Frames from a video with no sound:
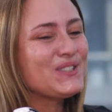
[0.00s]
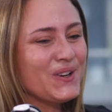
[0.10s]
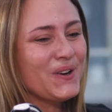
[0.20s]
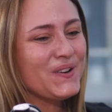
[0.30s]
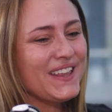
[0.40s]

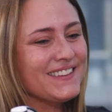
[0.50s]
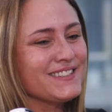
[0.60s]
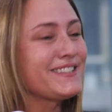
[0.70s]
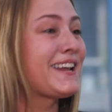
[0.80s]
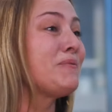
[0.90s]
So the
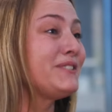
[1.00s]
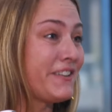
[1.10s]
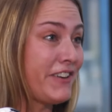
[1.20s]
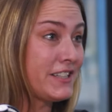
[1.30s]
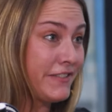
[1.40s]
Sustainable
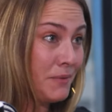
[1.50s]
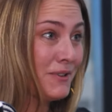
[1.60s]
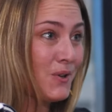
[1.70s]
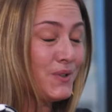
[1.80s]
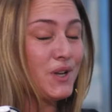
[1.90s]

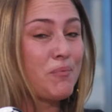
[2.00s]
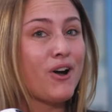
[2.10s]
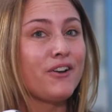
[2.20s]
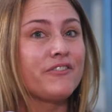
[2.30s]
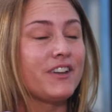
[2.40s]
Development Goals are
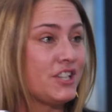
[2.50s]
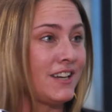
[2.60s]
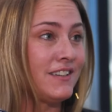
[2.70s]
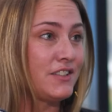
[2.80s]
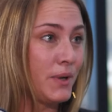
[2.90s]
part of
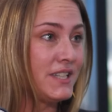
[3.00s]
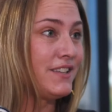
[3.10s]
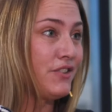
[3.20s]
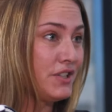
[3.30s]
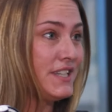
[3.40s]
Agenda
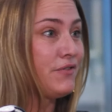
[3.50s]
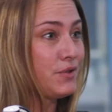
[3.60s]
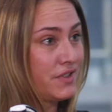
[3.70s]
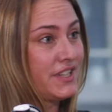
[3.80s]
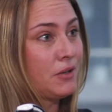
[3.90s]
2030 for
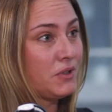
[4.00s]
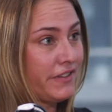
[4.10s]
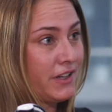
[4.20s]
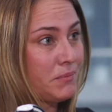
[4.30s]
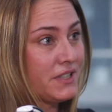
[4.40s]
Sustainable
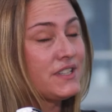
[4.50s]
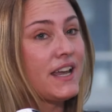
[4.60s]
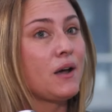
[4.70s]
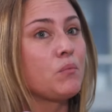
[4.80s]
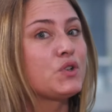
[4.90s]
Development,
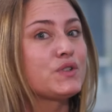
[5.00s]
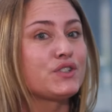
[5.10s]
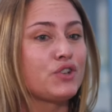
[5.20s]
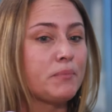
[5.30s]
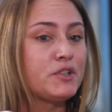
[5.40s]
which was
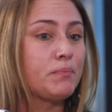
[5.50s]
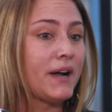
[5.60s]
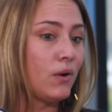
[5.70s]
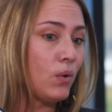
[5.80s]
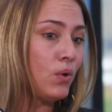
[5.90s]
adopted
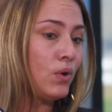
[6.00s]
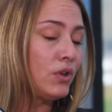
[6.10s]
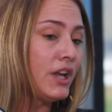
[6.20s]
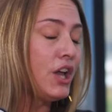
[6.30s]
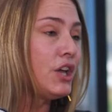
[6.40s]
by
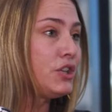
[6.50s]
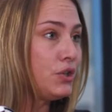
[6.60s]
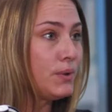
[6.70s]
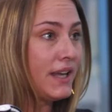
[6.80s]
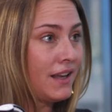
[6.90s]
all
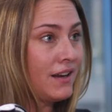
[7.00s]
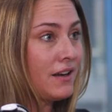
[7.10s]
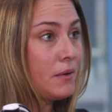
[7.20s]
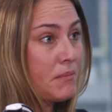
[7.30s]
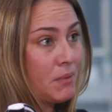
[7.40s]

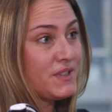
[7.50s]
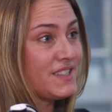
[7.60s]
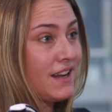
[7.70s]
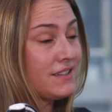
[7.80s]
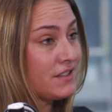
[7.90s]
UN member
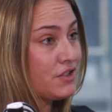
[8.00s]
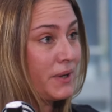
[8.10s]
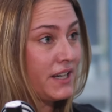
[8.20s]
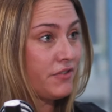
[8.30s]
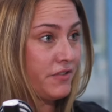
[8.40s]
states in
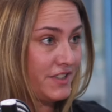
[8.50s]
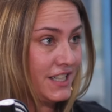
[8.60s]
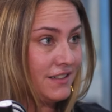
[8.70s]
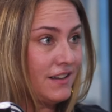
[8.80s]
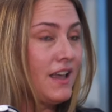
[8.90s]

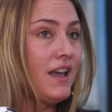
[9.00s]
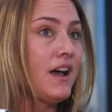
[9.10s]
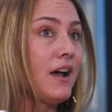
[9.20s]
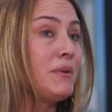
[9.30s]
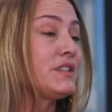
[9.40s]
2015.
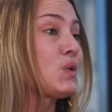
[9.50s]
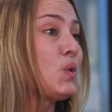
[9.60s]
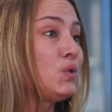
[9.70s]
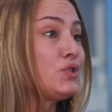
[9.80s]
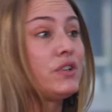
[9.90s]
It's
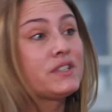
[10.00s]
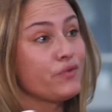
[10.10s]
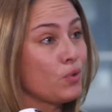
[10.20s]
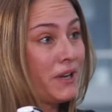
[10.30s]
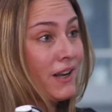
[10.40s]
called
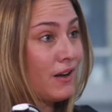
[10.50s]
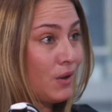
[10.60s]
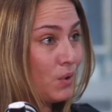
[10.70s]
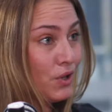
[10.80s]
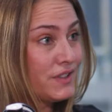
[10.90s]
Transforming
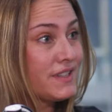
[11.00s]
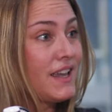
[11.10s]
Our World.